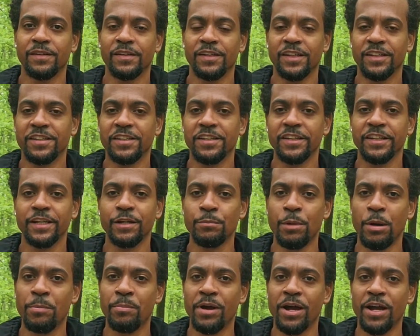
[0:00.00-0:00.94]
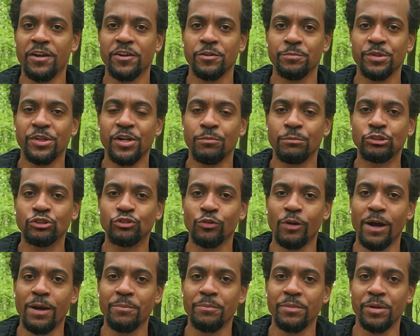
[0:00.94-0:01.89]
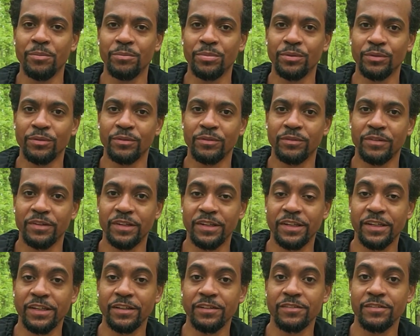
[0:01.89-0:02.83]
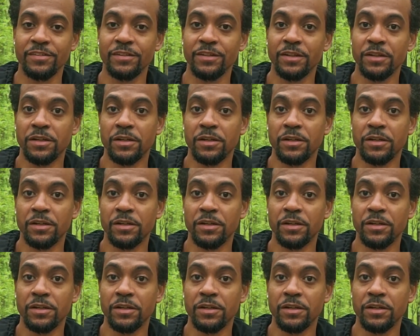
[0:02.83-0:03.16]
Hit the link in my bio to become a tribe member and get